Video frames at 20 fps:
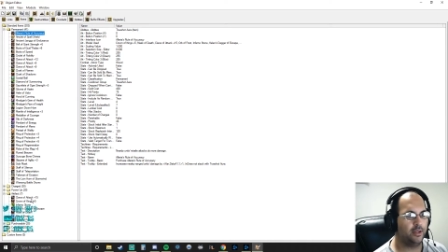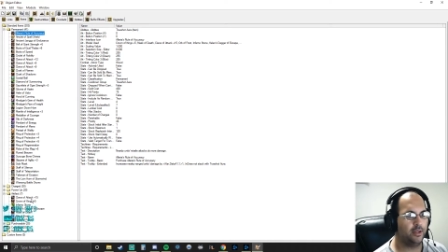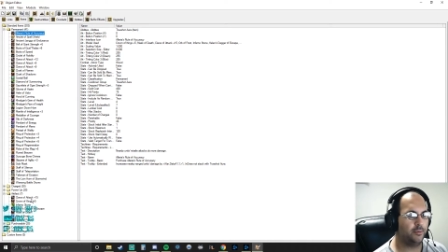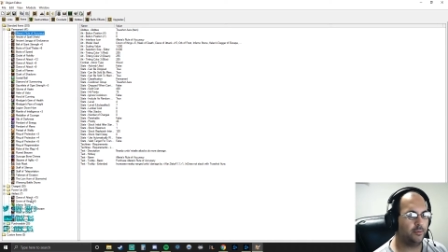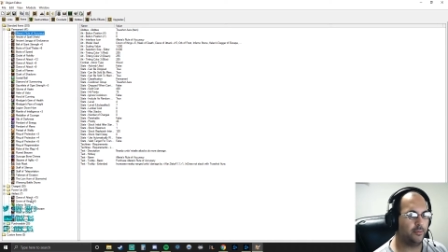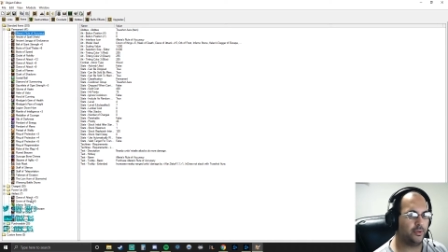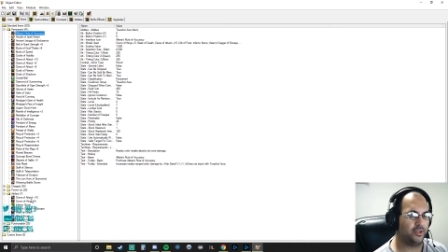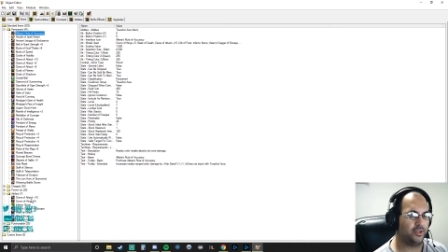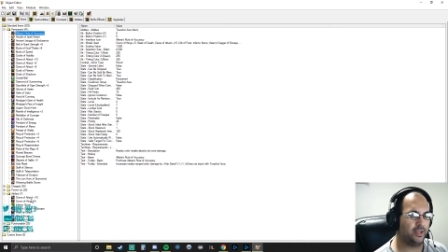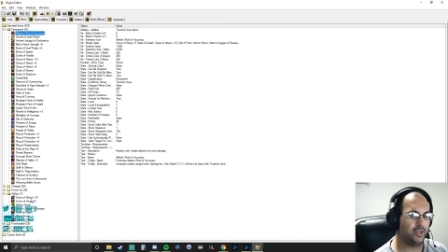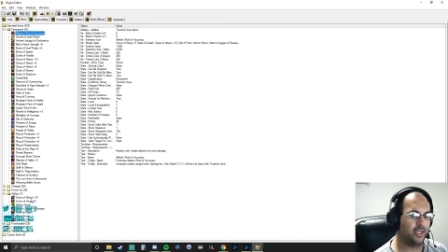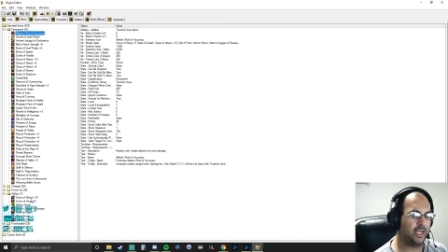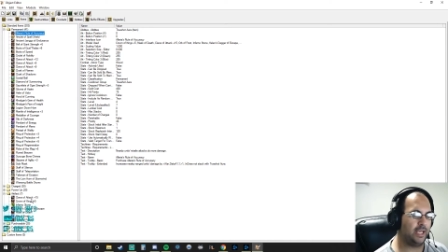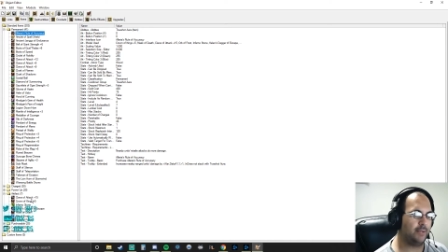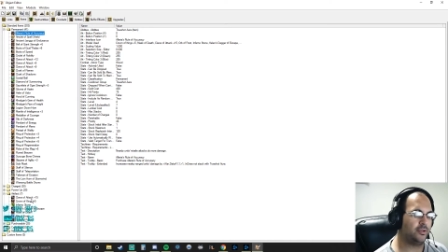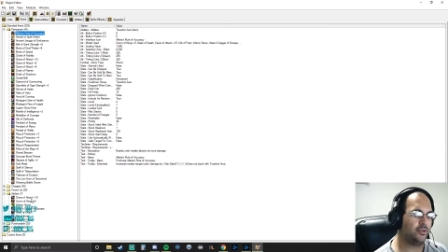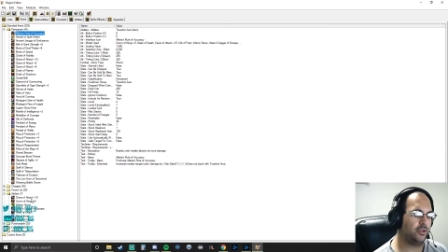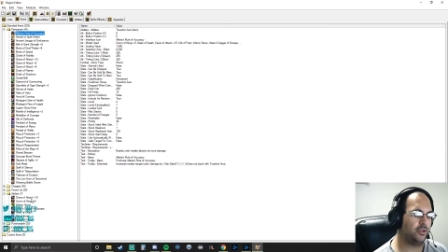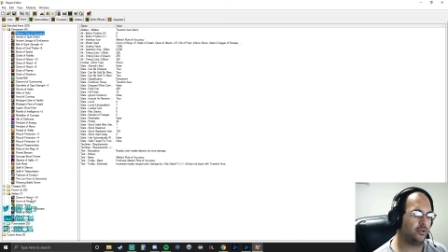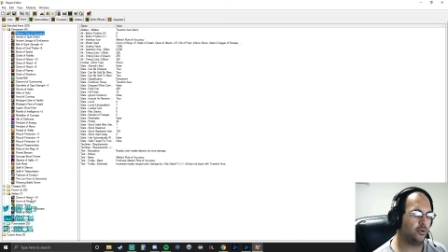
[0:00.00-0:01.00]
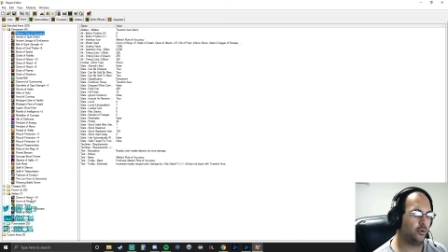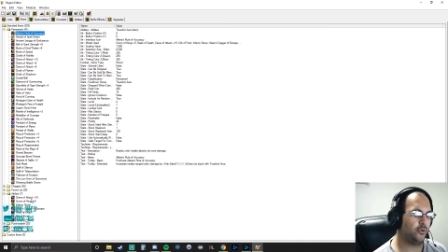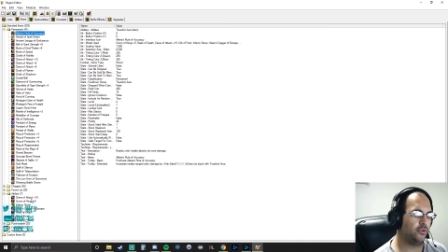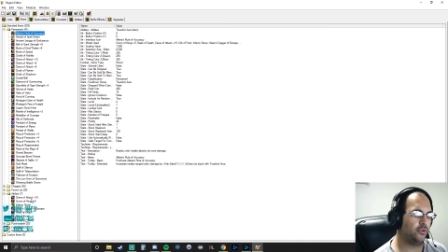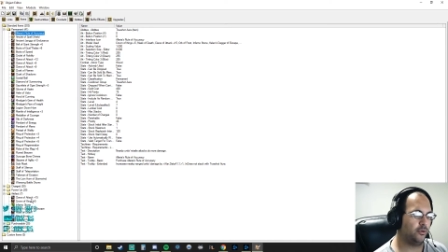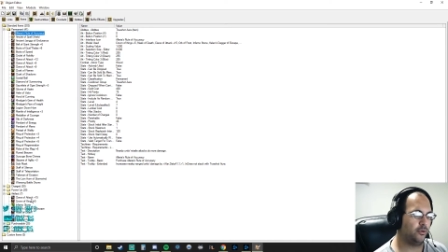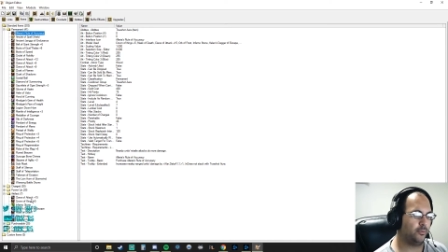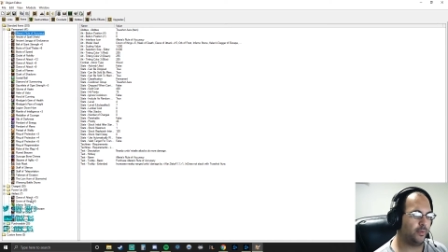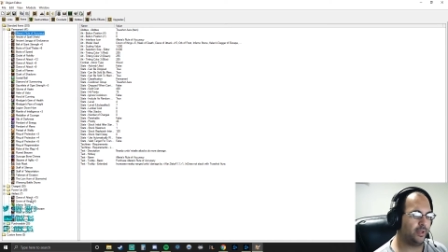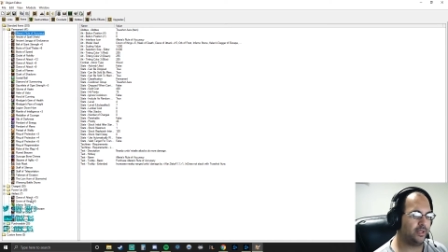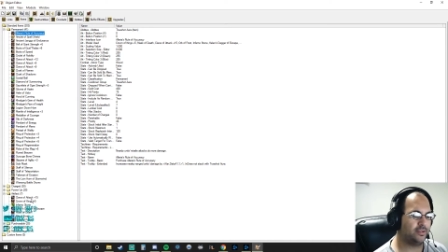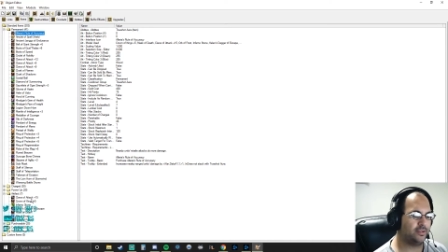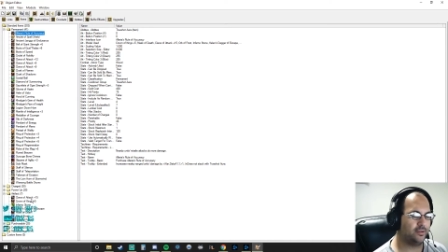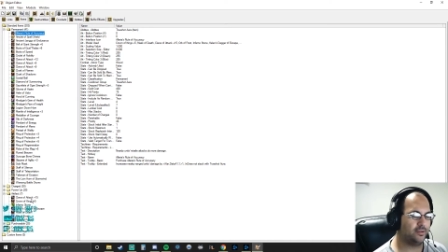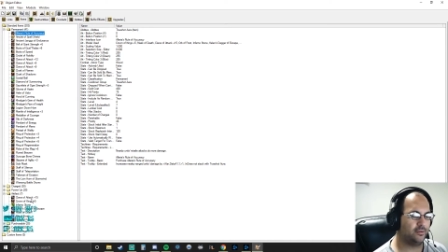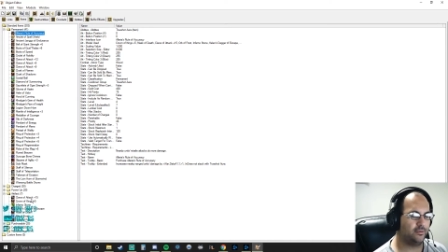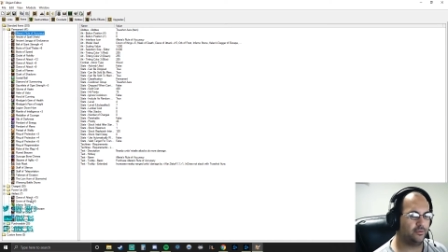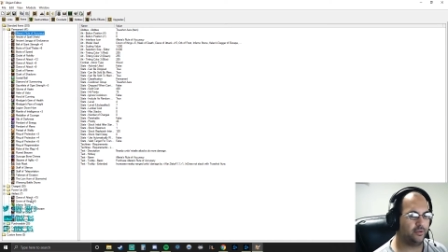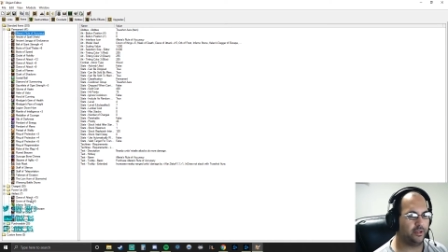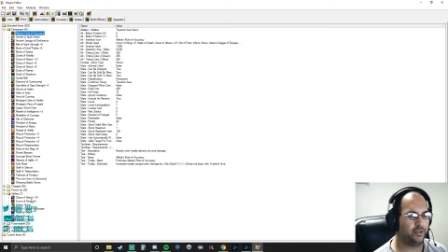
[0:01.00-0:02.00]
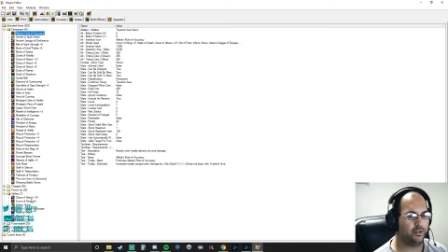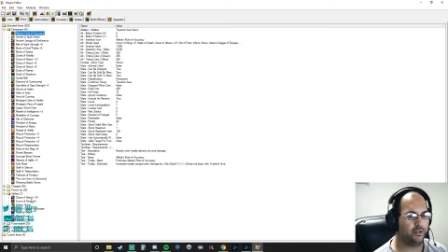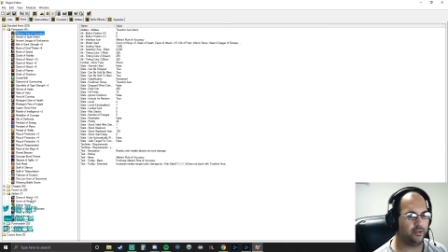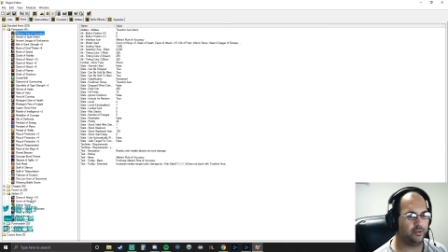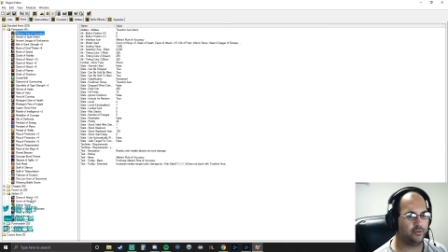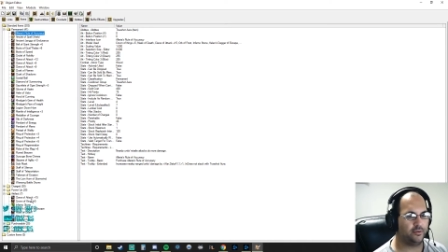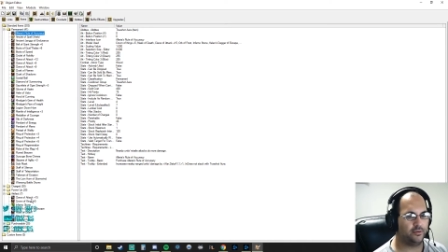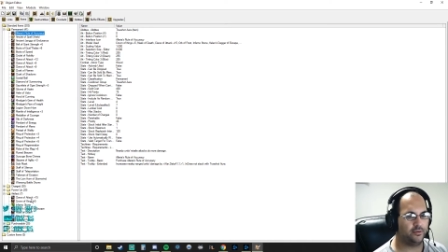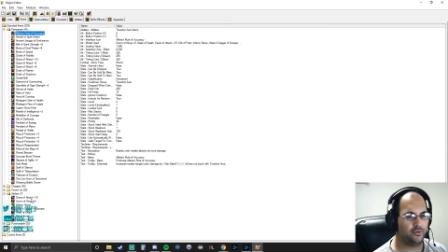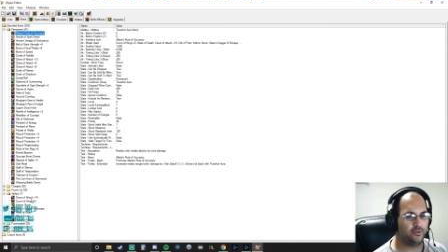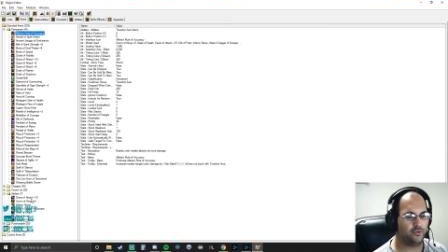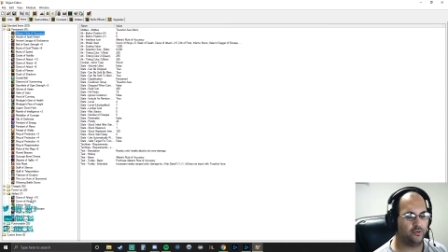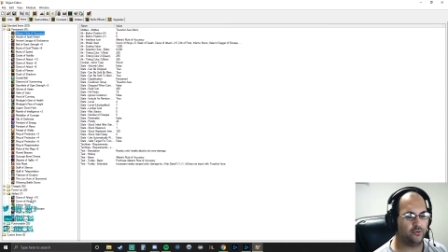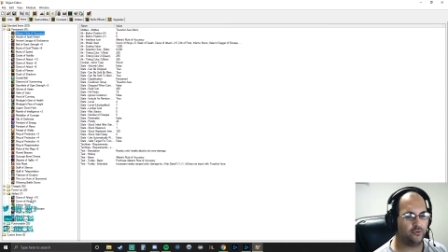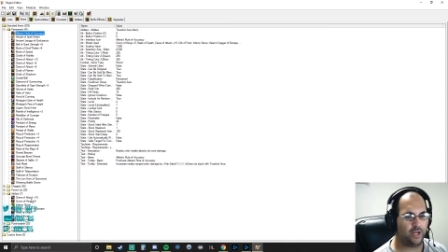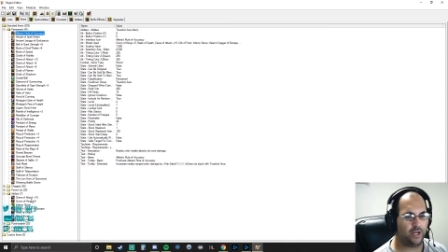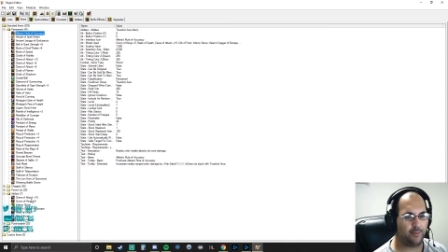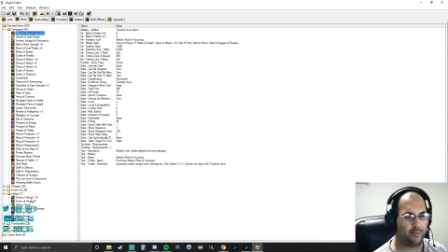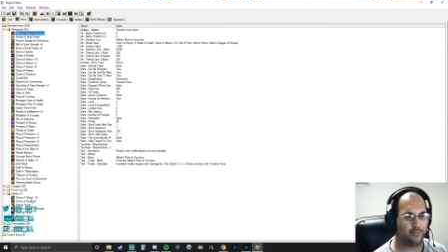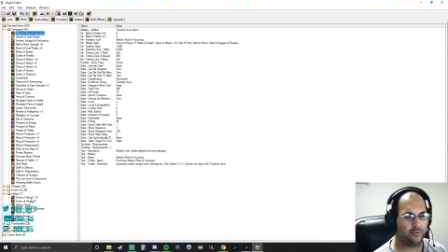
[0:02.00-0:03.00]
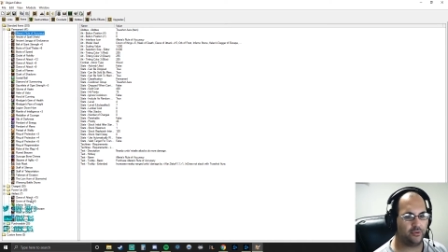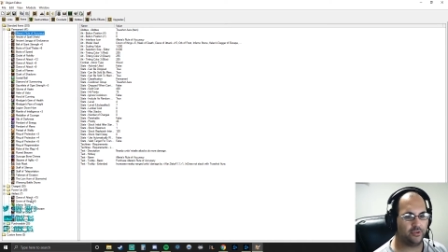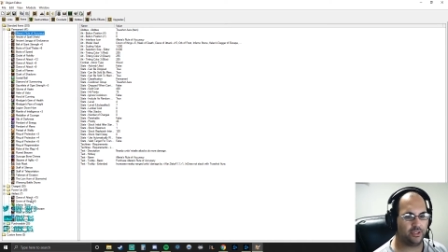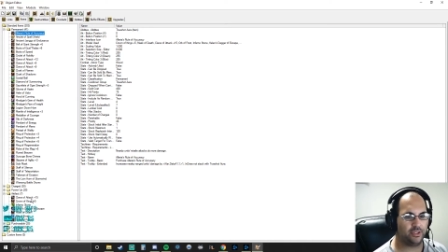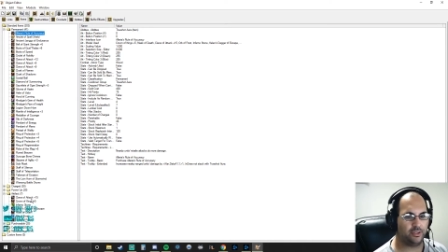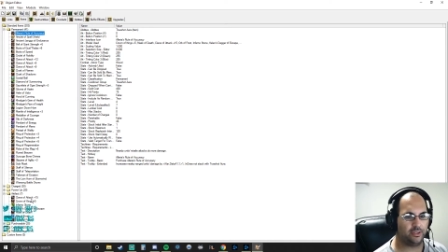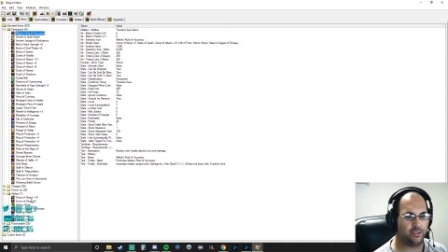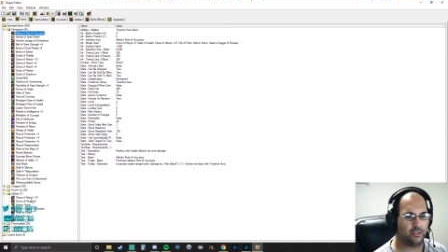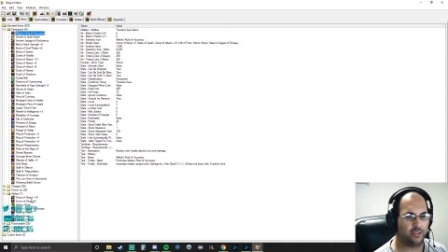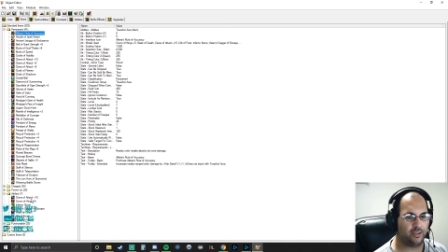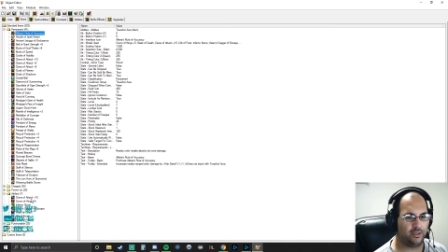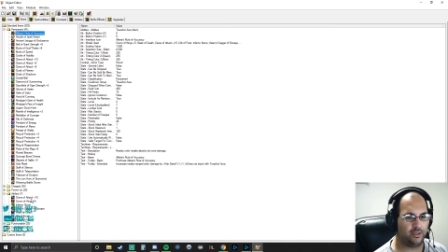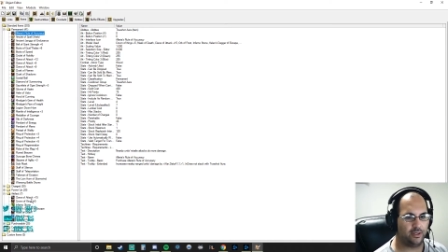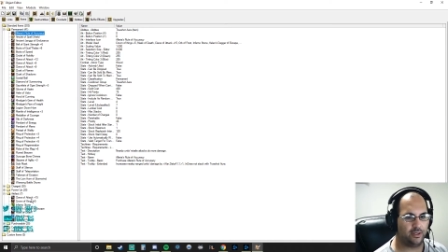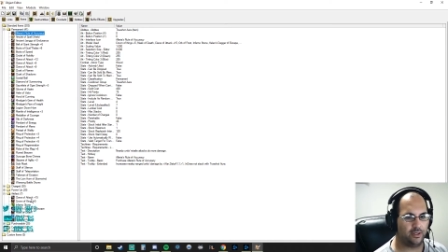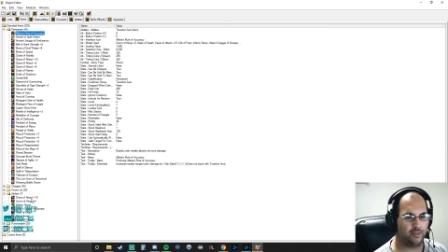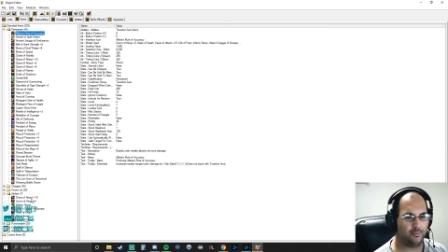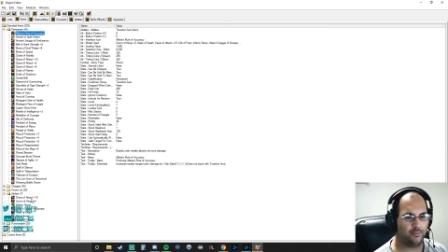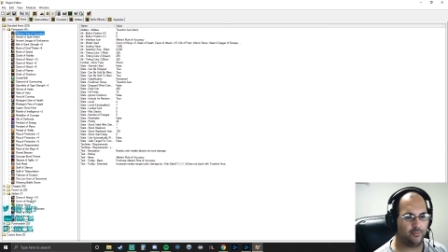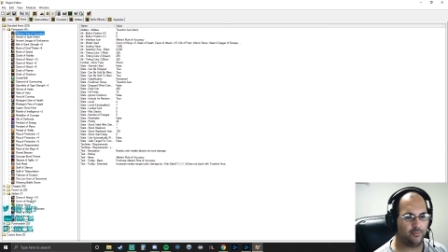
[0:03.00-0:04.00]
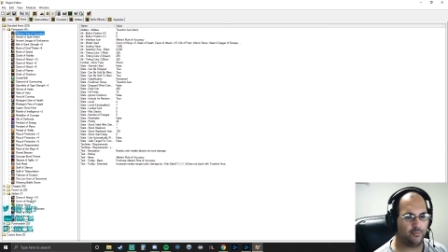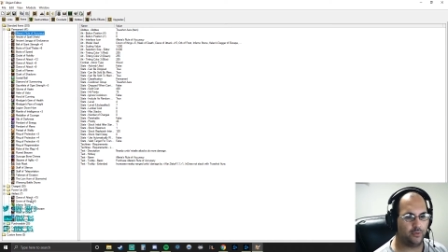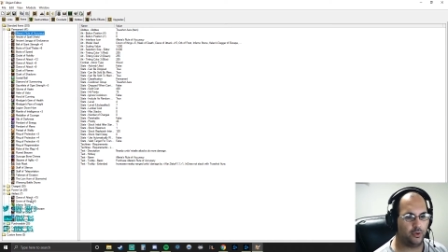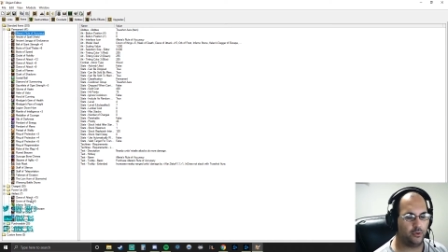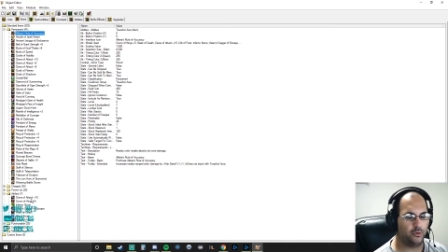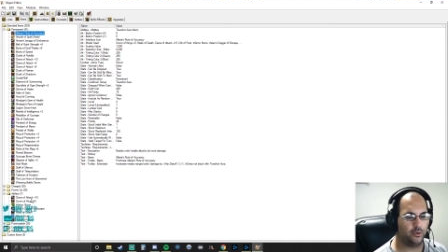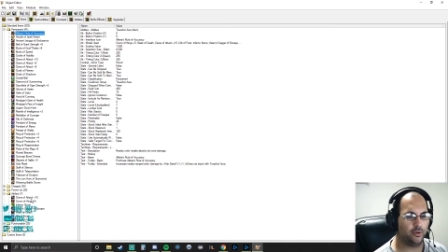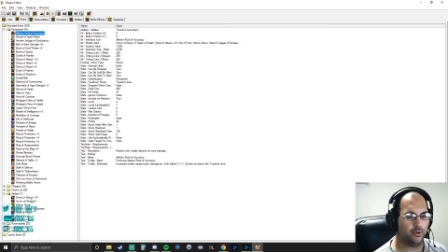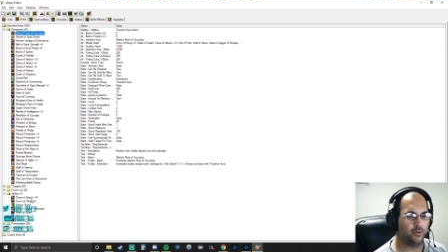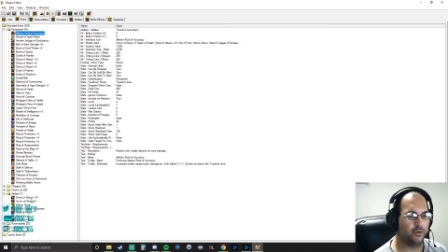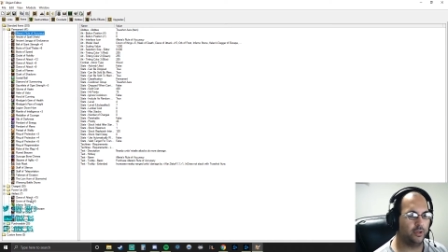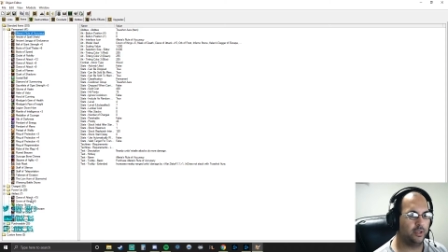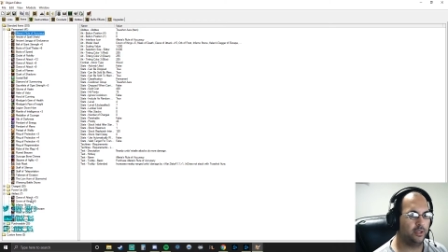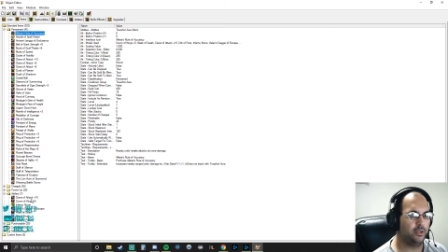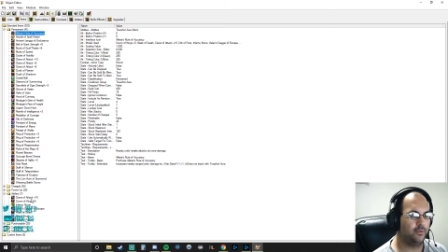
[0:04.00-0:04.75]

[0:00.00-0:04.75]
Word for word: But the camp to the north of your base, the two trappers and the um, ogre,